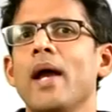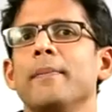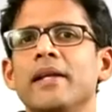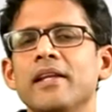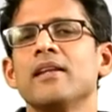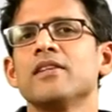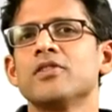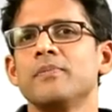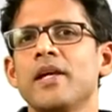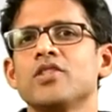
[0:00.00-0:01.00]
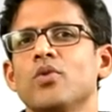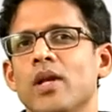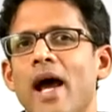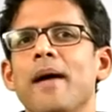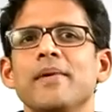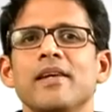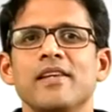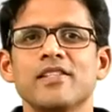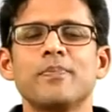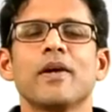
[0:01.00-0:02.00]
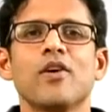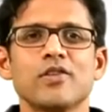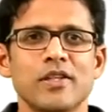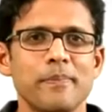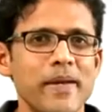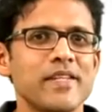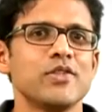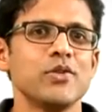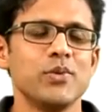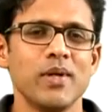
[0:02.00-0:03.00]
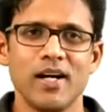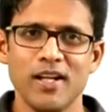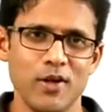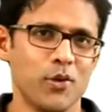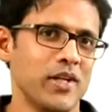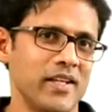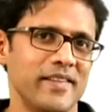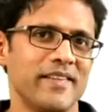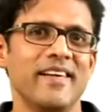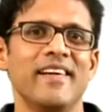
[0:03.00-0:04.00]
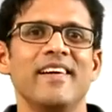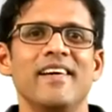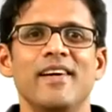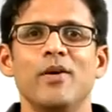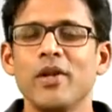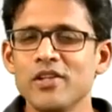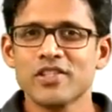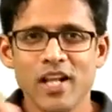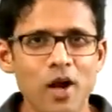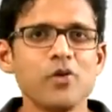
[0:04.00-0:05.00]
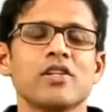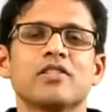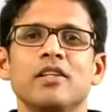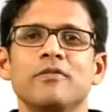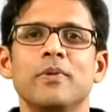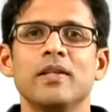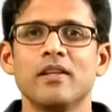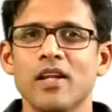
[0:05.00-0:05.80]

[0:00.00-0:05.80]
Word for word: why materialism makes you unhappy is because it makes you lonely. When you surround yourself with